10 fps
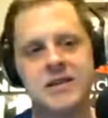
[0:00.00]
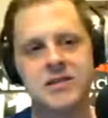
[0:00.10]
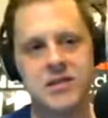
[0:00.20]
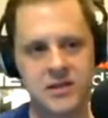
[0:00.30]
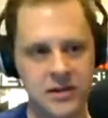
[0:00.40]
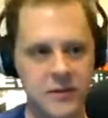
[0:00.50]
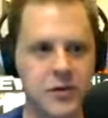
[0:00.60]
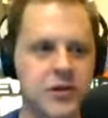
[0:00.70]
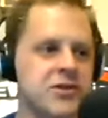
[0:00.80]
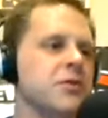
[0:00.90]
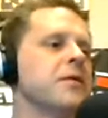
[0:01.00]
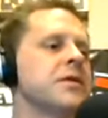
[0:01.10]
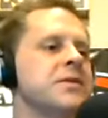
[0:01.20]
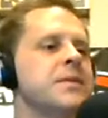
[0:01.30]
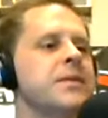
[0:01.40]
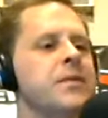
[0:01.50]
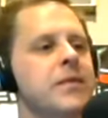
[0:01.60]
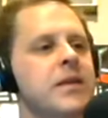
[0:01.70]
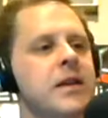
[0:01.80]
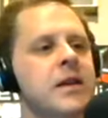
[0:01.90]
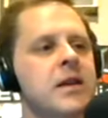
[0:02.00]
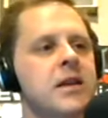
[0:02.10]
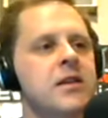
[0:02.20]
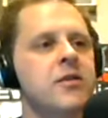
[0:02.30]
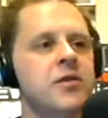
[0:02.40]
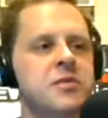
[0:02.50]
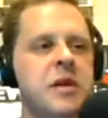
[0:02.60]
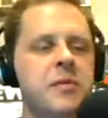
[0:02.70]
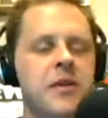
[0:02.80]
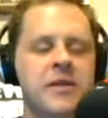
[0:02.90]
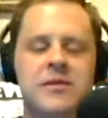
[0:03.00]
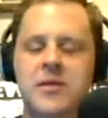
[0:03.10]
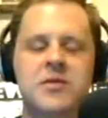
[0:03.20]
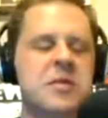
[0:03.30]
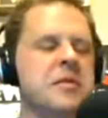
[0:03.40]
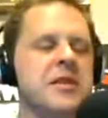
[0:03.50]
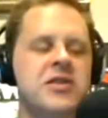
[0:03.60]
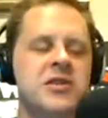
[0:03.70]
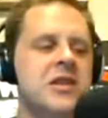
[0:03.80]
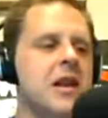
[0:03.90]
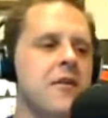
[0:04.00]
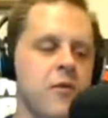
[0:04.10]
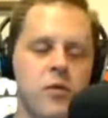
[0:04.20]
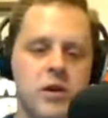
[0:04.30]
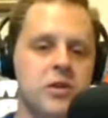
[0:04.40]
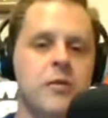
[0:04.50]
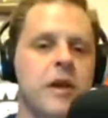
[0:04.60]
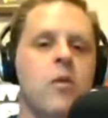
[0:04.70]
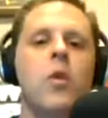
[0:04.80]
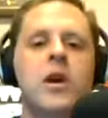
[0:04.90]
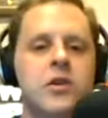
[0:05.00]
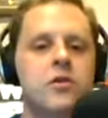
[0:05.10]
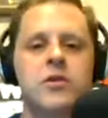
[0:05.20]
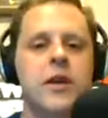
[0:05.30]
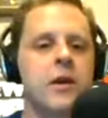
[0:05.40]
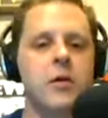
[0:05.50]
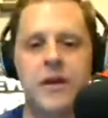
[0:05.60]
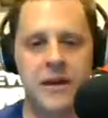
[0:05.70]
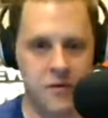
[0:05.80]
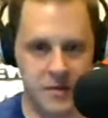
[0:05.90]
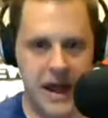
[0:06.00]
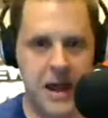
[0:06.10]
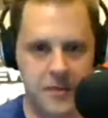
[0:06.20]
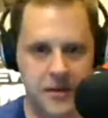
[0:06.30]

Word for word: to deliver good service you know those people like those people that just never no matter what you do they will never be happy